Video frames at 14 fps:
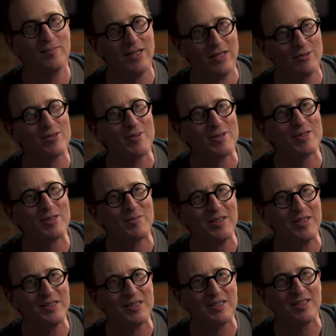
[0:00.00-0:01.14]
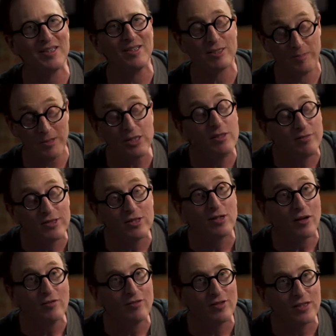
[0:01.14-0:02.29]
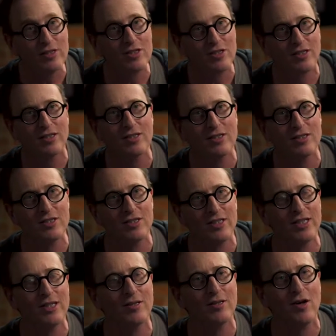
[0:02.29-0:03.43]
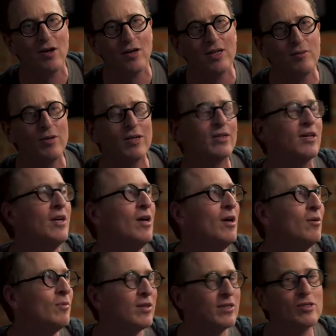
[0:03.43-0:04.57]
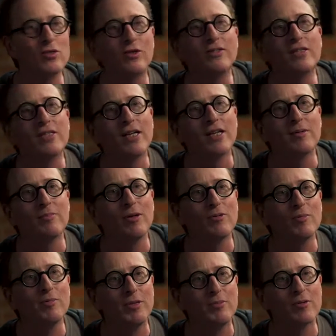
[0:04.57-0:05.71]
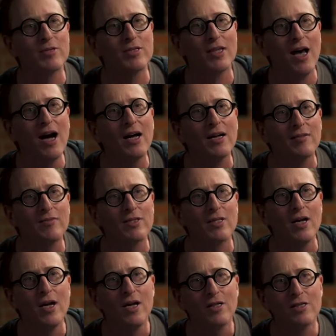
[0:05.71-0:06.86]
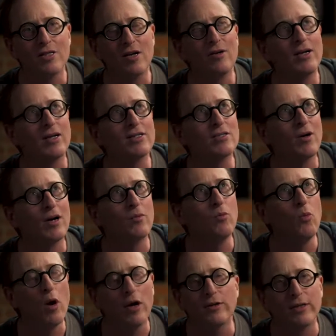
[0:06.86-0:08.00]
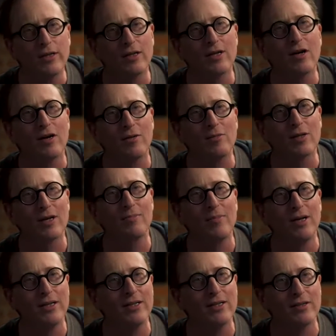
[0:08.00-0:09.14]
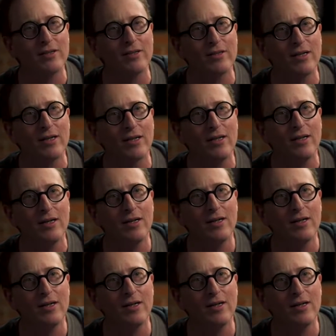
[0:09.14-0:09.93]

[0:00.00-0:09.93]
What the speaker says: big responsibility, you know, especially if it's nonfiction, because you're dealing not only with storytelling but with people's lives. So I worry a lot when I'm making the thing.